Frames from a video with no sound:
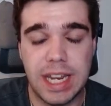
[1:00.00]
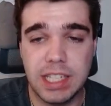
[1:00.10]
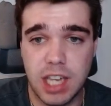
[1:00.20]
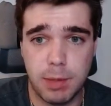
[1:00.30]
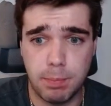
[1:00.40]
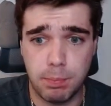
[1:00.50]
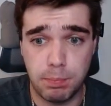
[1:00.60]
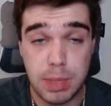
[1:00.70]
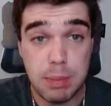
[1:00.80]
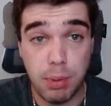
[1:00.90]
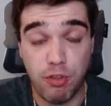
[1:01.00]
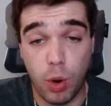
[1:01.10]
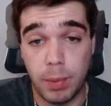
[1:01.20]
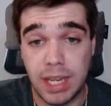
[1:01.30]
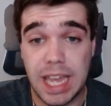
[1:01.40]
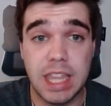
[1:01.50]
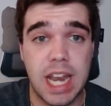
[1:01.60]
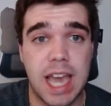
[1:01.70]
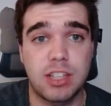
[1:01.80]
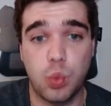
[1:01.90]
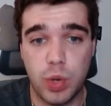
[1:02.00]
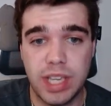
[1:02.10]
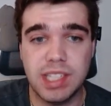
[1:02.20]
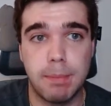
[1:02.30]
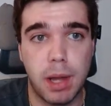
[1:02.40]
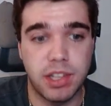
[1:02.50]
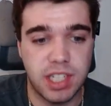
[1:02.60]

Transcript: is going to be performing in the next weeks and months to